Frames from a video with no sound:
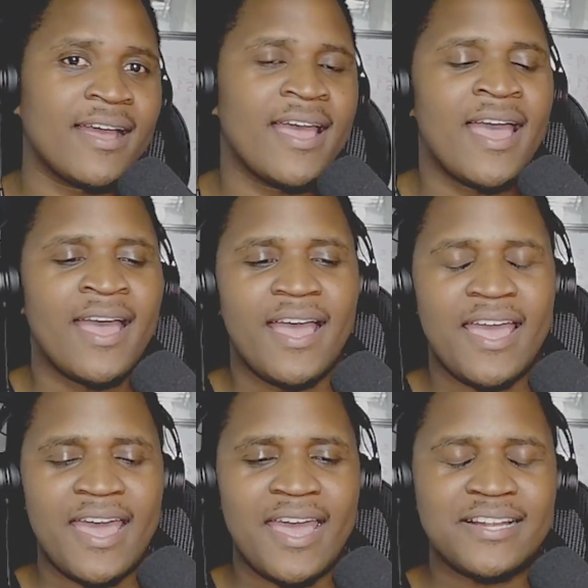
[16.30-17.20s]

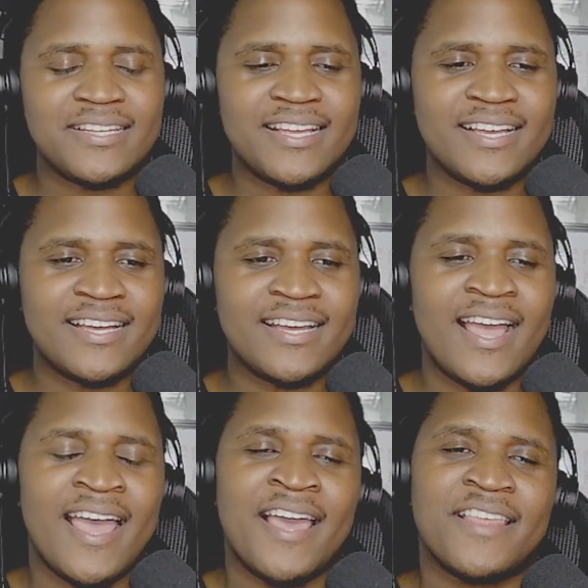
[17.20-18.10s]
and uh,
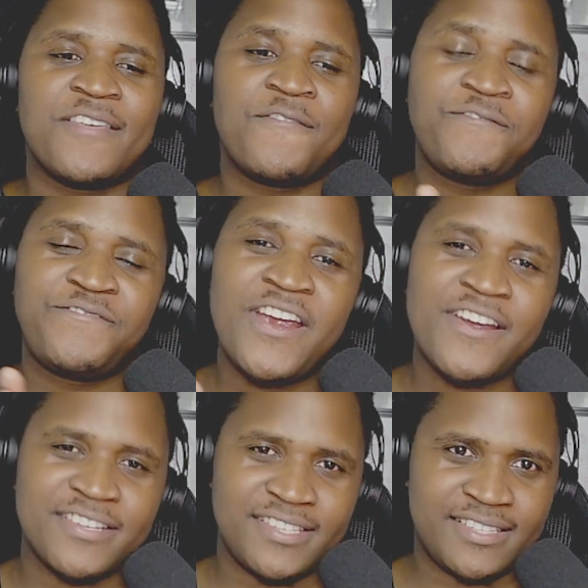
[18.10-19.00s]
the
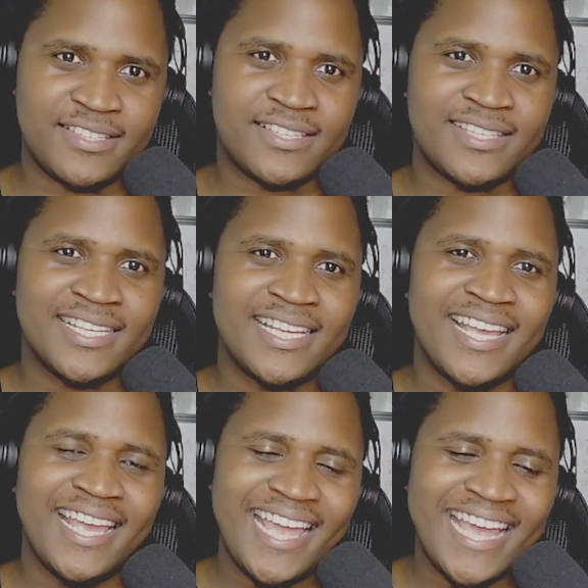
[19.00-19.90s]
ferns
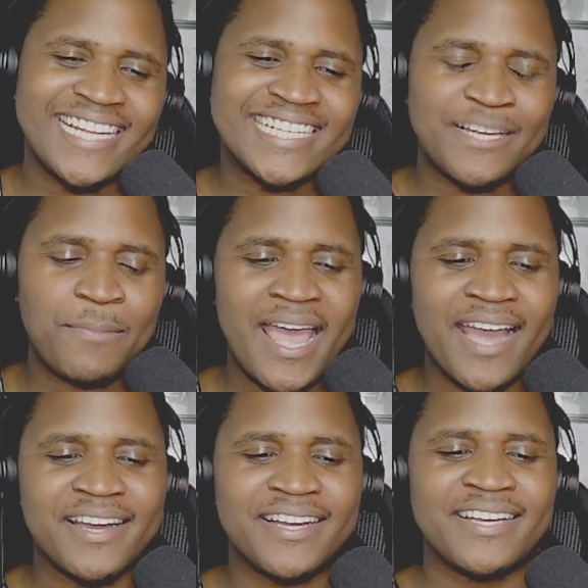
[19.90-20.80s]
in Quebec
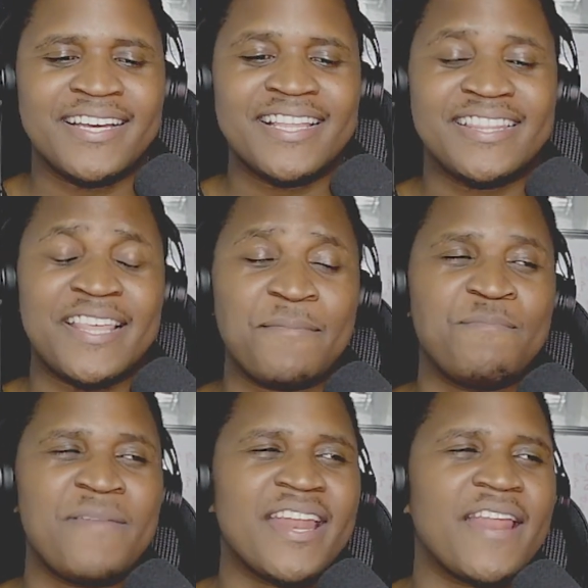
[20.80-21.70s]
they made
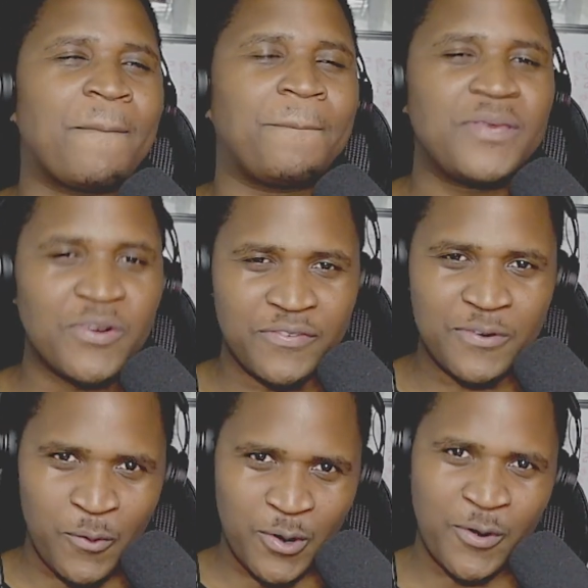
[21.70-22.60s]
a beautiful
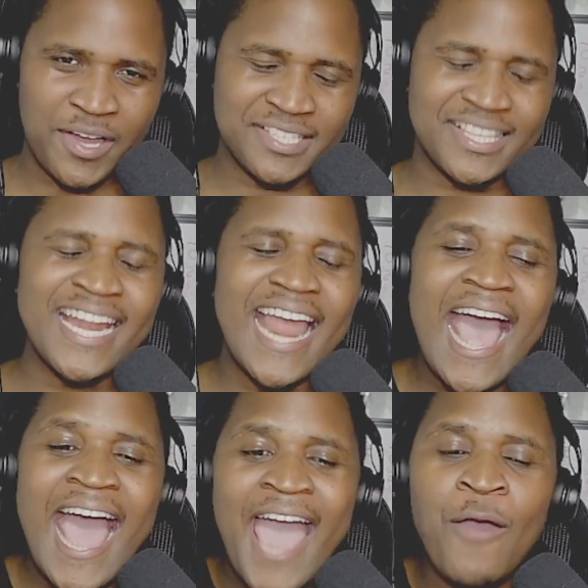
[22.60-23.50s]
request that
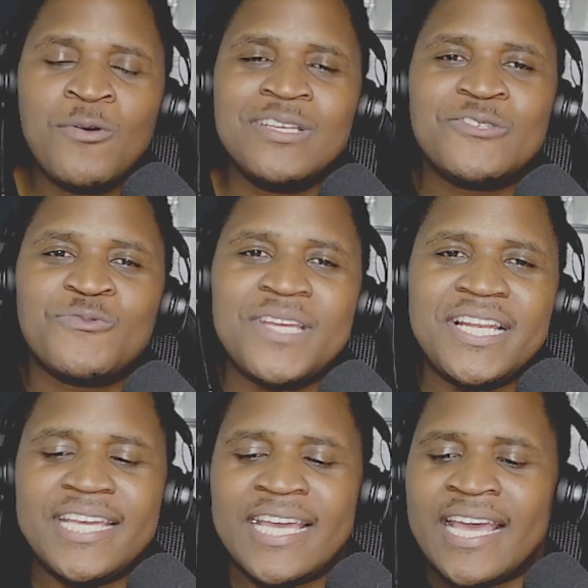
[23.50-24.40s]
I was really
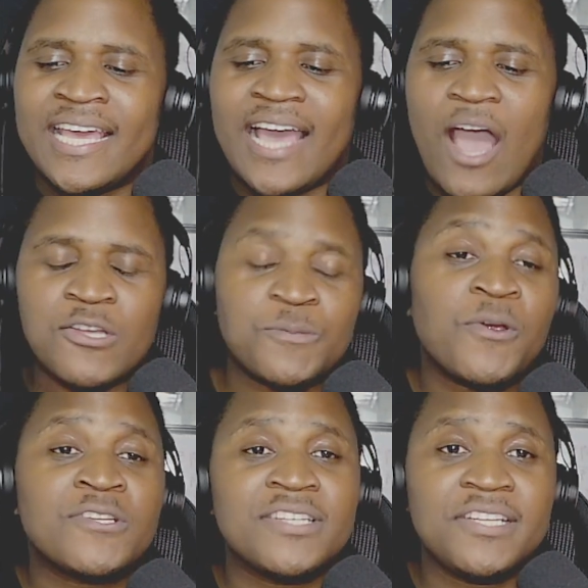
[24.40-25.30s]
I was
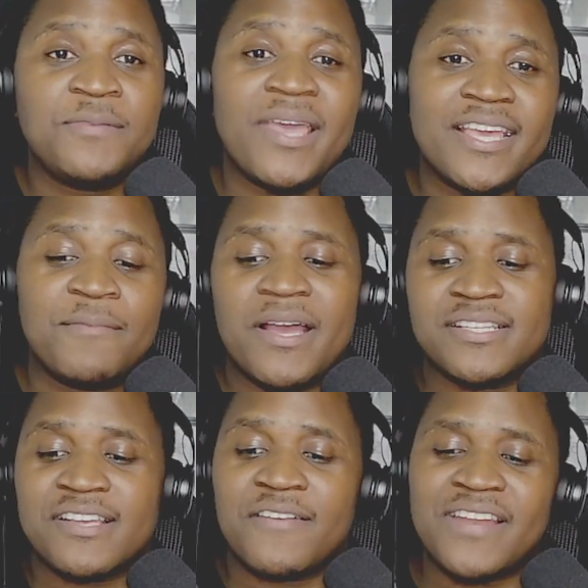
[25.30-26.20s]
personally making myself
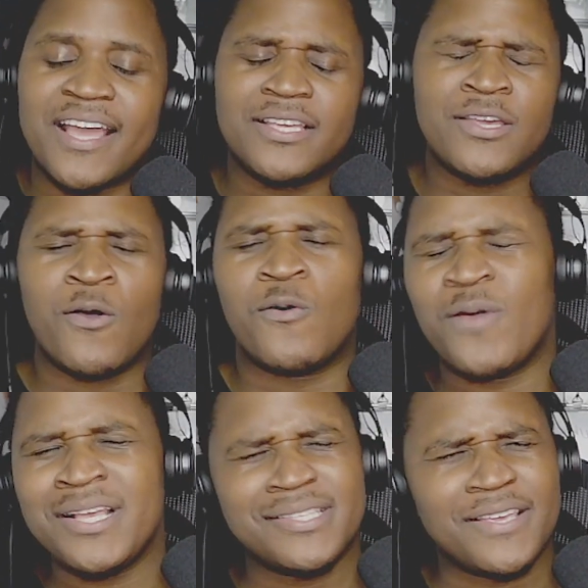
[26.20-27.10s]
like, yo, where's
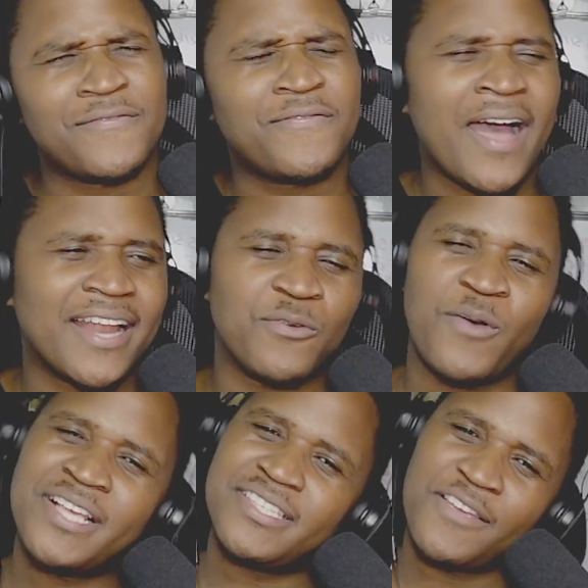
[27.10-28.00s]
Ifani? Where's
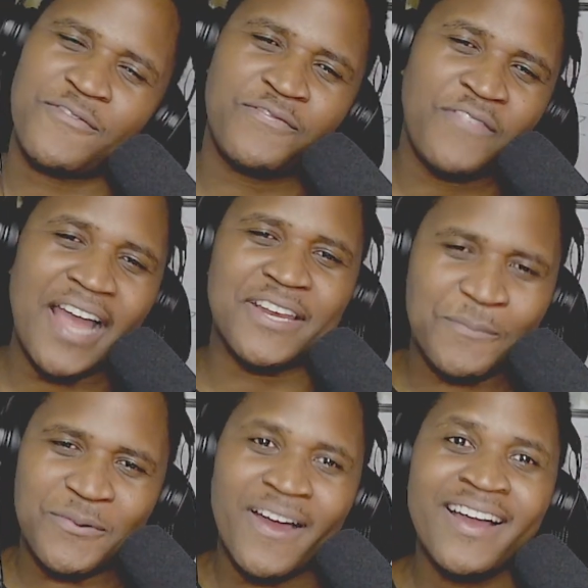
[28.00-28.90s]
Ifani, bruh?